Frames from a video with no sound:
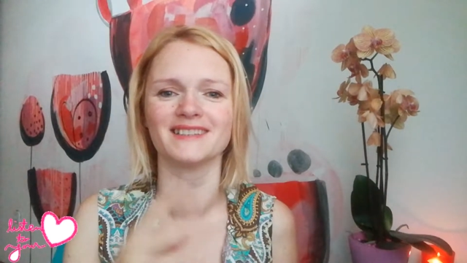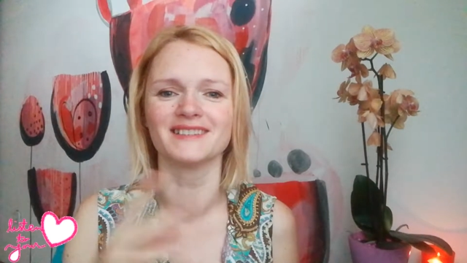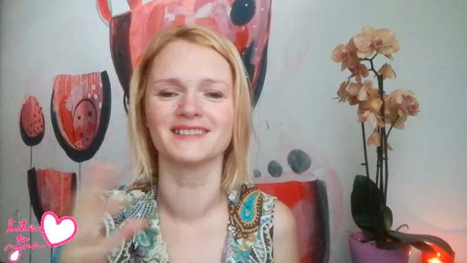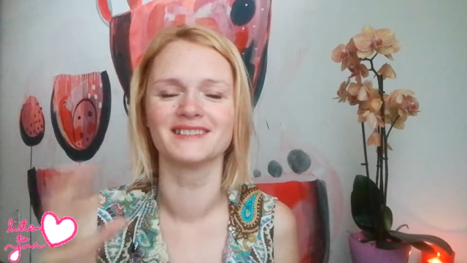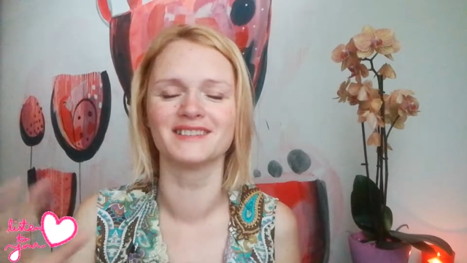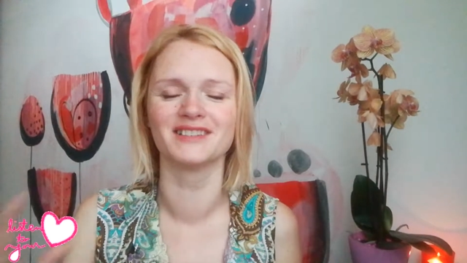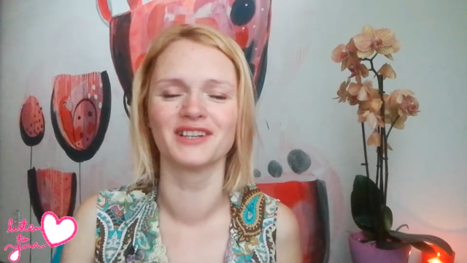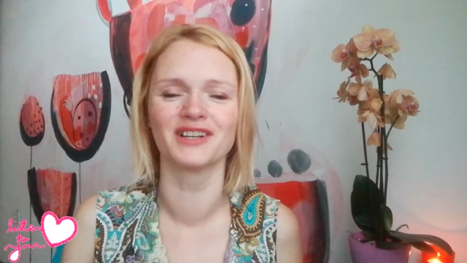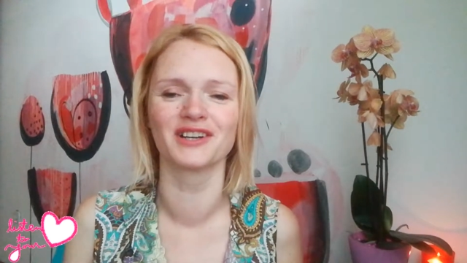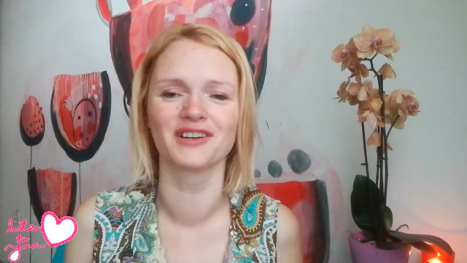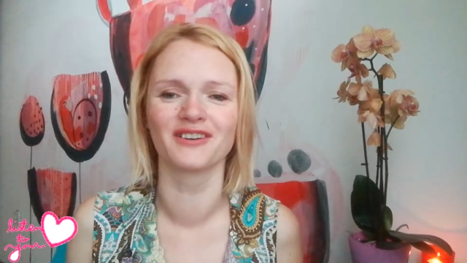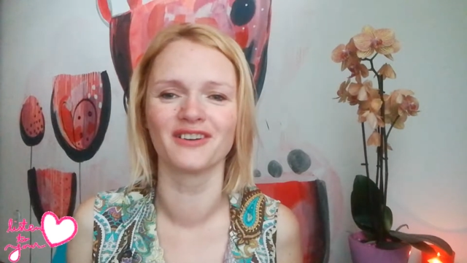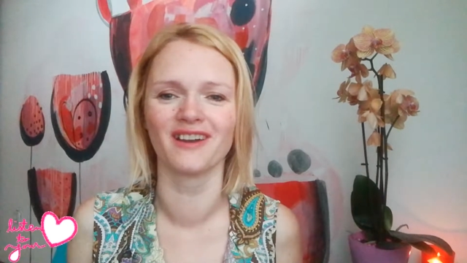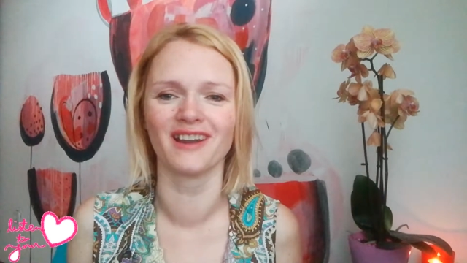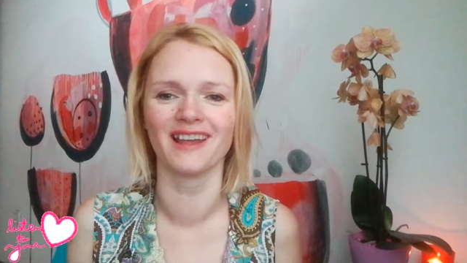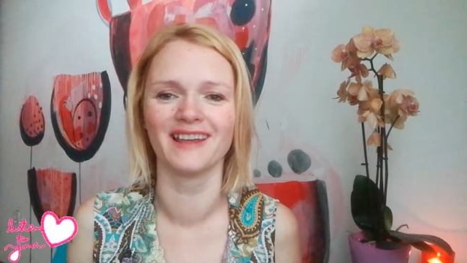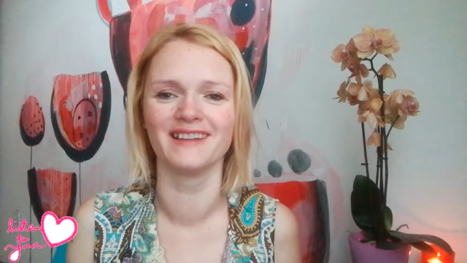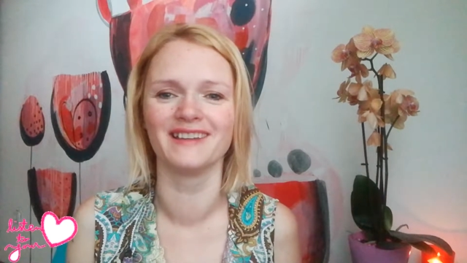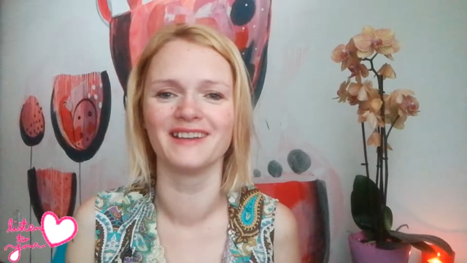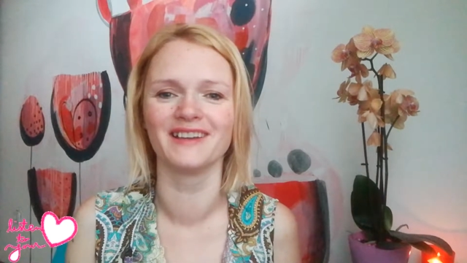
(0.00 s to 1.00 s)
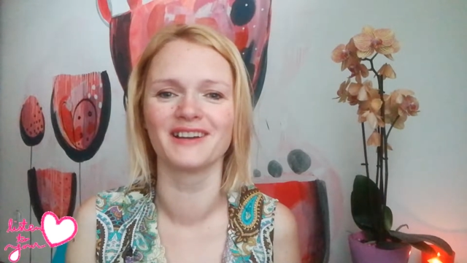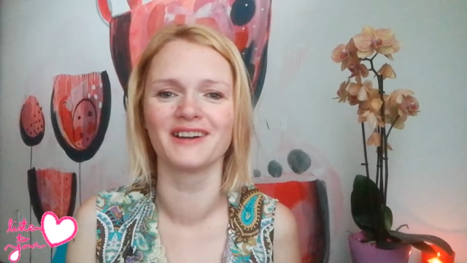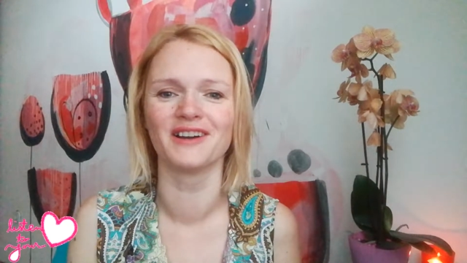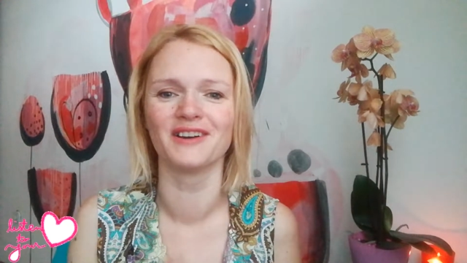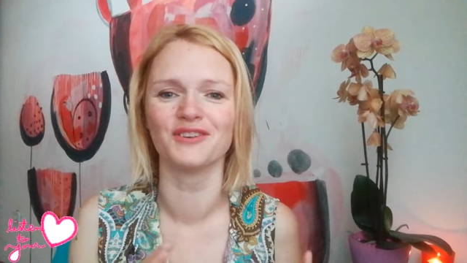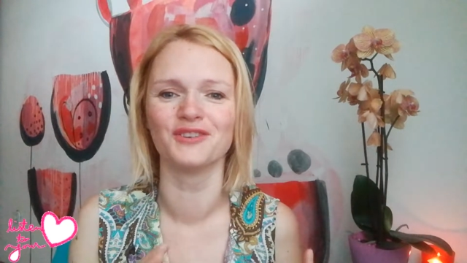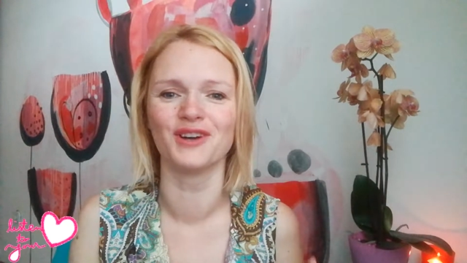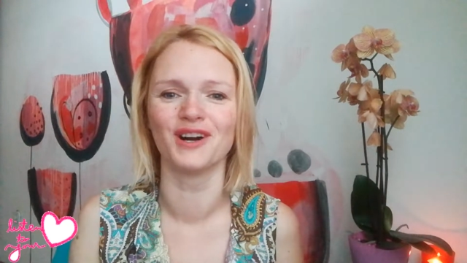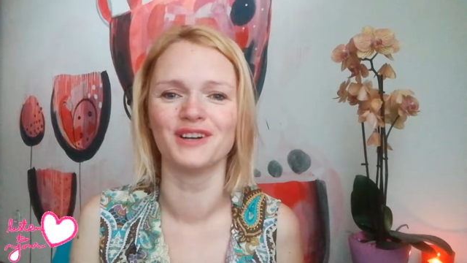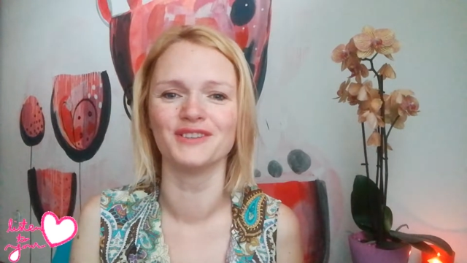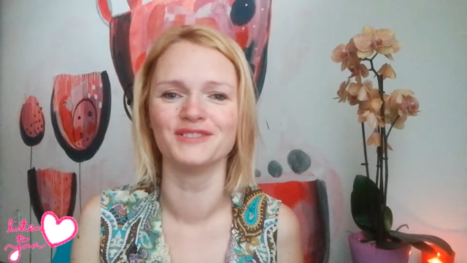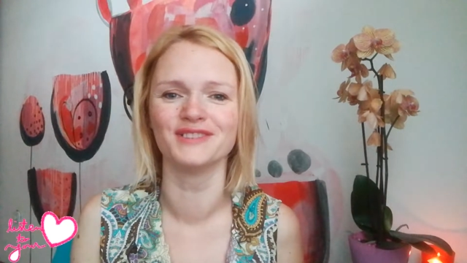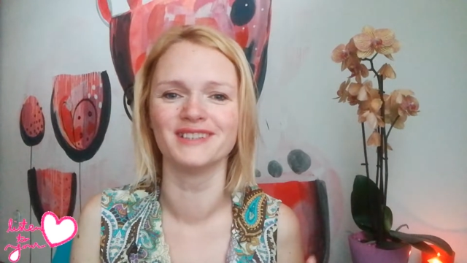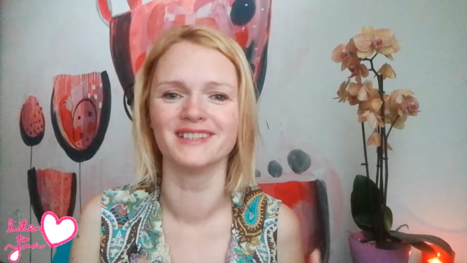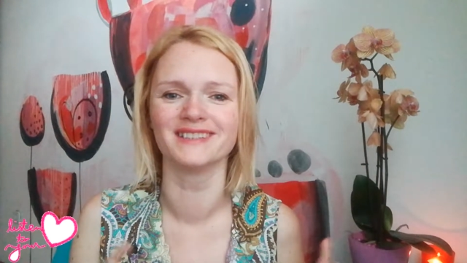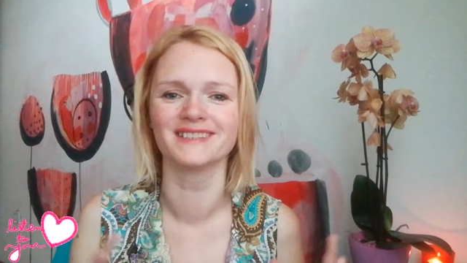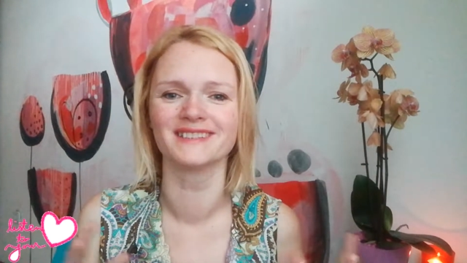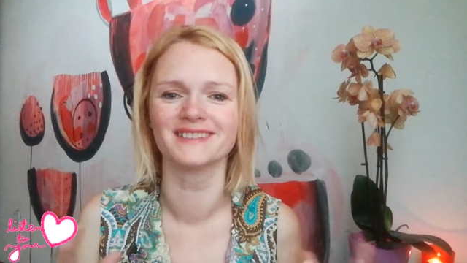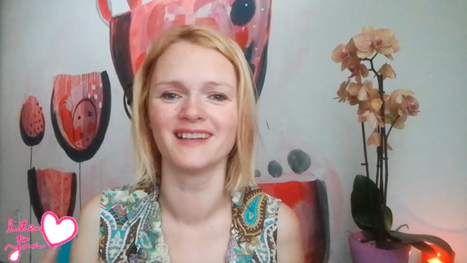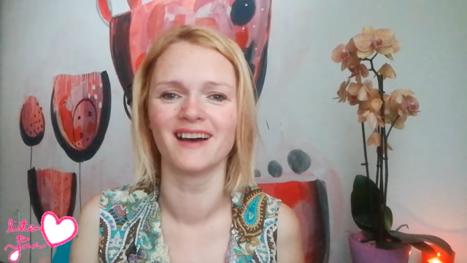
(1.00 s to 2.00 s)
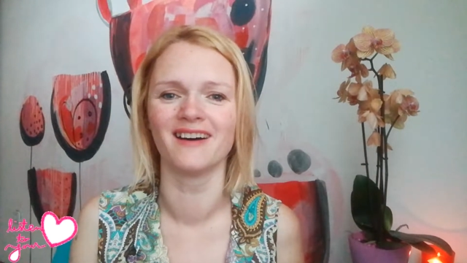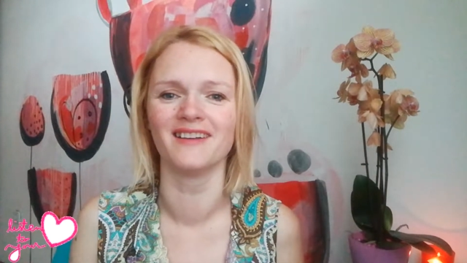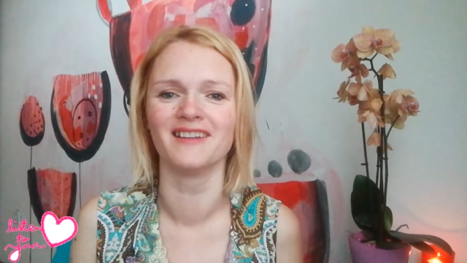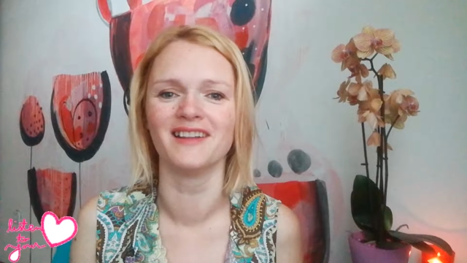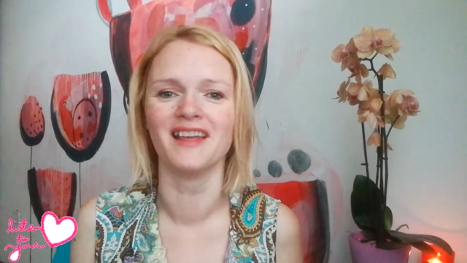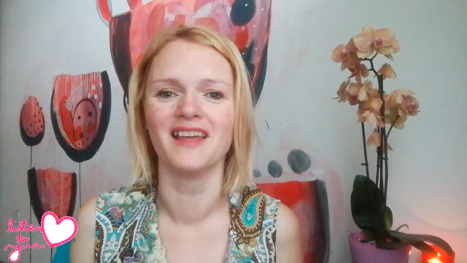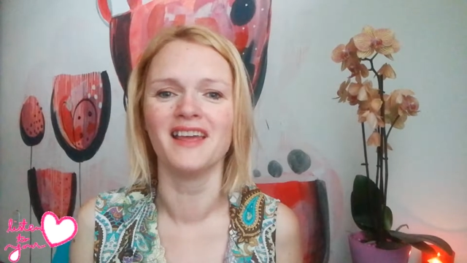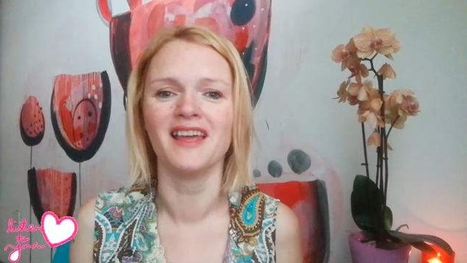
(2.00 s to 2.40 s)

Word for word: circulating around the sun,